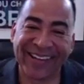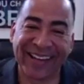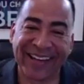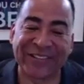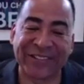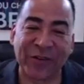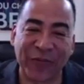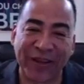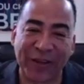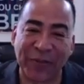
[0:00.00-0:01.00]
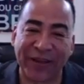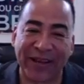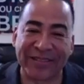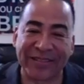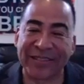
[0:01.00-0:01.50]
It's so funny
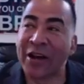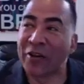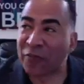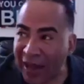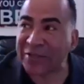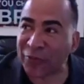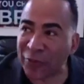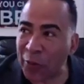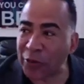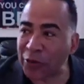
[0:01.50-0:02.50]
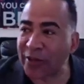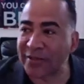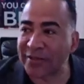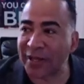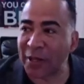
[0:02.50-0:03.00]
because fast forward, you're going
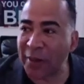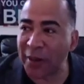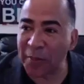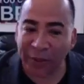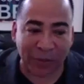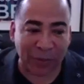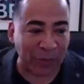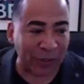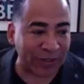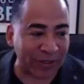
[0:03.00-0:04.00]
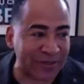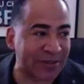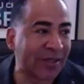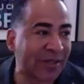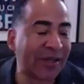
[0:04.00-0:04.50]
to sell about 1 million
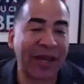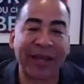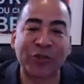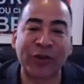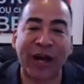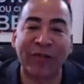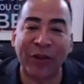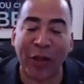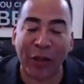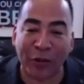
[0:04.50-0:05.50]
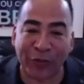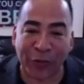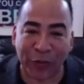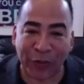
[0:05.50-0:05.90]
books and travel all over the